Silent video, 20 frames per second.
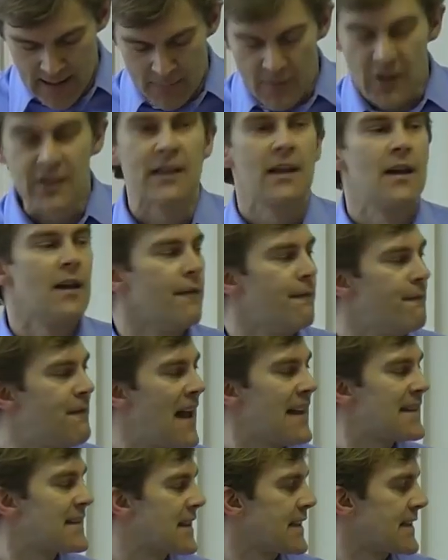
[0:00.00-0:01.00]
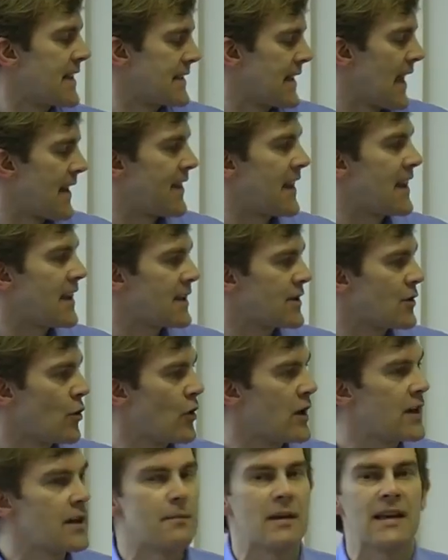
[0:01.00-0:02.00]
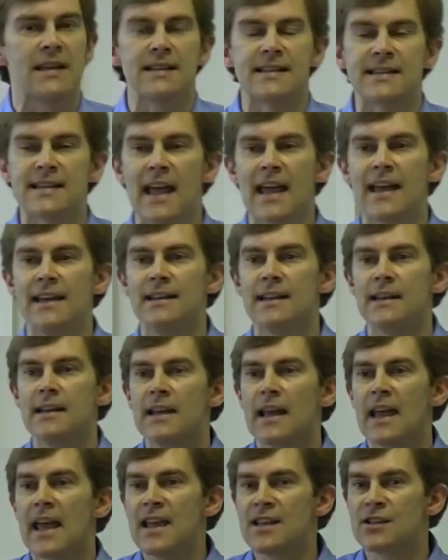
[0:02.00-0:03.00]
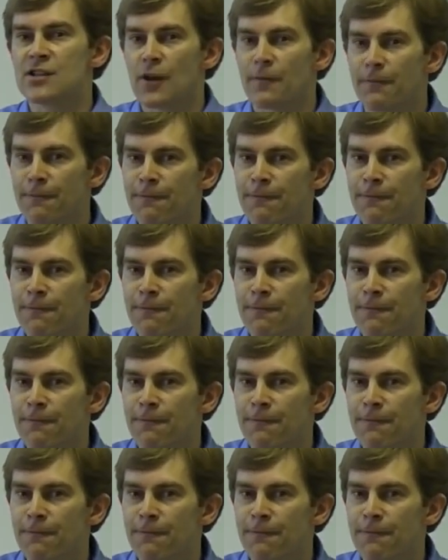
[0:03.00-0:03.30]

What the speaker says: Because Vestas, as I think has already been said, is the